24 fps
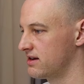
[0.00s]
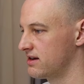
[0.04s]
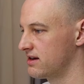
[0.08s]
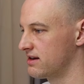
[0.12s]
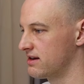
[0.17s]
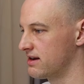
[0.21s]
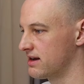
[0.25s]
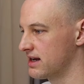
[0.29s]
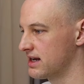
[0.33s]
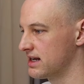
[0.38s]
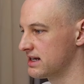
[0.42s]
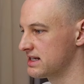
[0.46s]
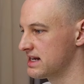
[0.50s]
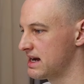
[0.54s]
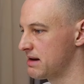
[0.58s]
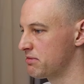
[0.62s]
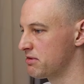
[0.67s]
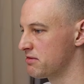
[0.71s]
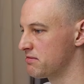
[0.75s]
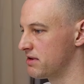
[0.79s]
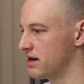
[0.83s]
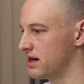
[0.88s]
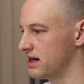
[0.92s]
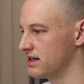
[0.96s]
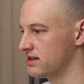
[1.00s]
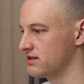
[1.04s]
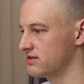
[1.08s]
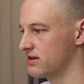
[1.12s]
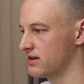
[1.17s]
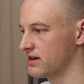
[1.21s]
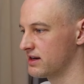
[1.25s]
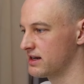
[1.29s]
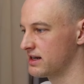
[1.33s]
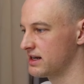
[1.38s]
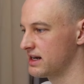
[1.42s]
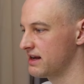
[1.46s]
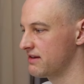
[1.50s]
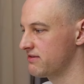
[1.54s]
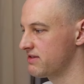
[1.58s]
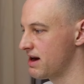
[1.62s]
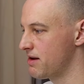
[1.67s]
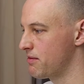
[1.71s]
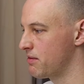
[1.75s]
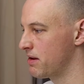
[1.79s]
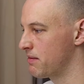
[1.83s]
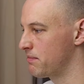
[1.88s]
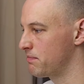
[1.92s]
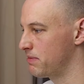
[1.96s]
like indapamide, so I'm going to leave
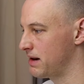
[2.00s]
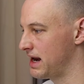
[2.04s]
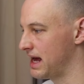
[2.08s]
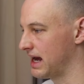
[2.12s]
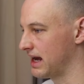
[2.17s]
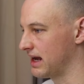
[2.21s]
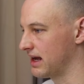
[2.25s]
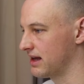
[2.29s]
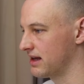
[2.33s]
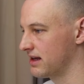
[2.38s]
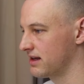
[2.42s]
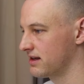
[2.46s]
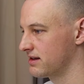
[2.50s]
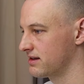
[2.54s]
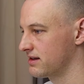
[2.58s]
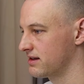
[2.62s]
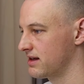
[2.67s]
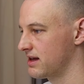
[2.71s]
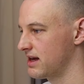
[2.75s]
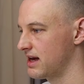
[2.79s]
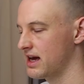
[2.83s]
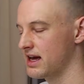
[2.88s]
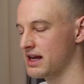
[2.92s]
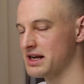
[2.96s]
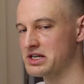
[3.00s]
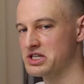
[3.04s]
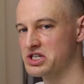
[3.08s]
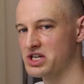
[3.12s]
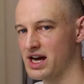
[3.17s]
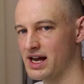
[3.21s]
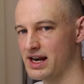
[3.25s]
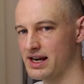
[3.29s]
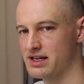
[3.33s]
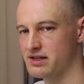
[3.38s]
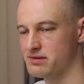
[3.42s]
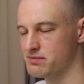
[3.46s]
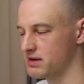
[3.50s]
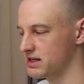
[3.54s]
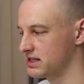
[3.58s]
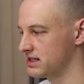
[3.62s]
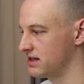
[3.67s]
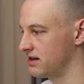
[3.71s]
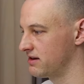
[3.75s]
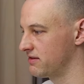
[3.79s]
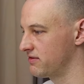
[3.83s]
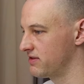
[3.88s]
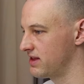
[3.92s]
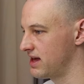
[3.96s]
that one blank and challenge
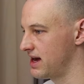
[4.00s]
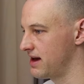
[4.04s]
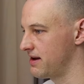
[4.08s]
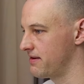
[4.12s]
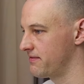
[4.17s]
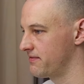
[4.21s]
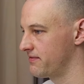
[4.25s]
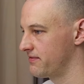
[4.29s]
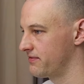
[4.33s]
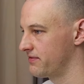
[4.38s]
myself there.